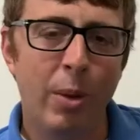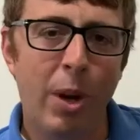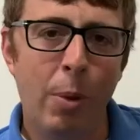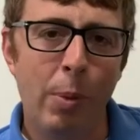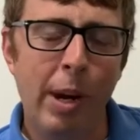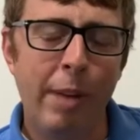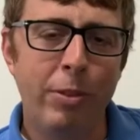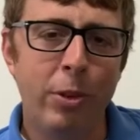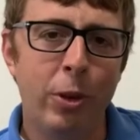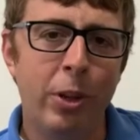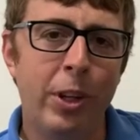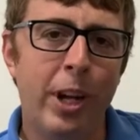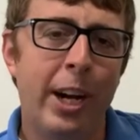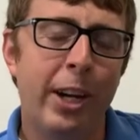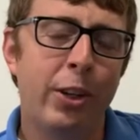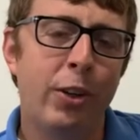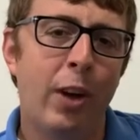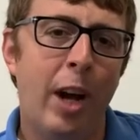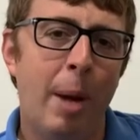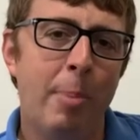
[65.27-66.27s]
We have to do a lot of
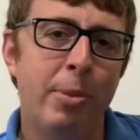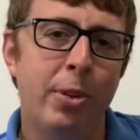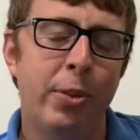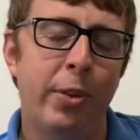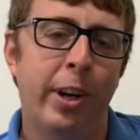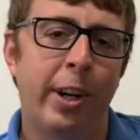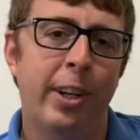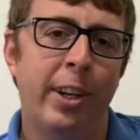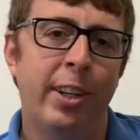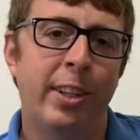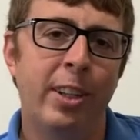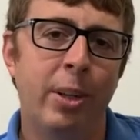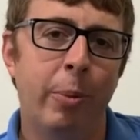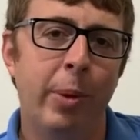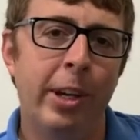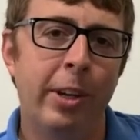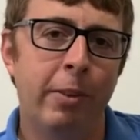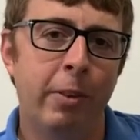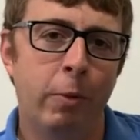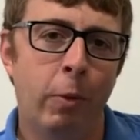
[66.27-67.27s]
crop screening, and we
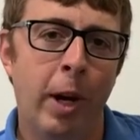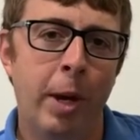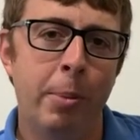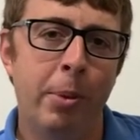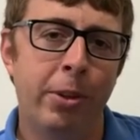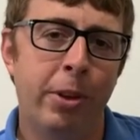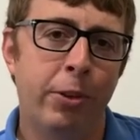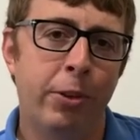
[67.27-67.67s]
get able to